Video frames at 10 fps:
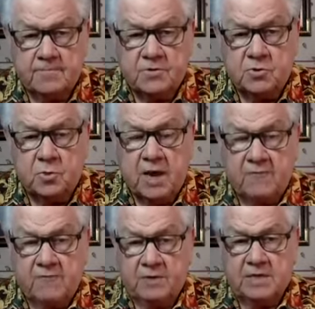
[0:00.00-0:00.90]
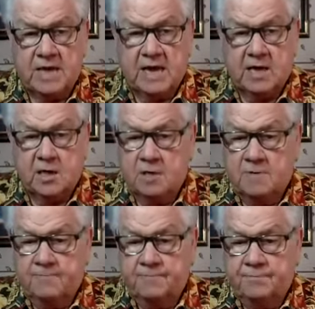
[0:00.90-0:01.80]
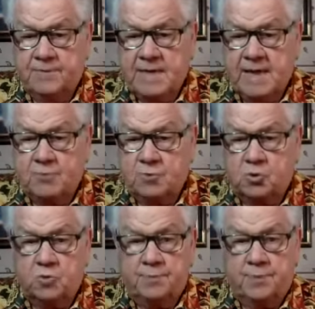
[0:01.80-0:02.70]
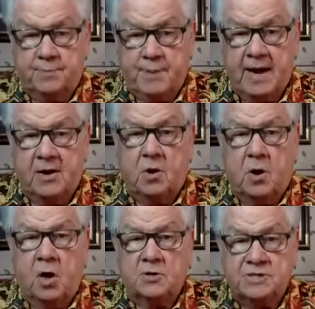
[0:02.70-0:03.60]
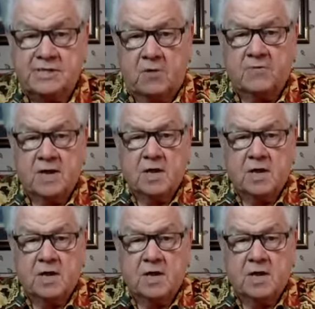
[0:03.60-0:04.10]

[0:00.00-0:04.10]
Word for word: to every day be able to prepare ourselves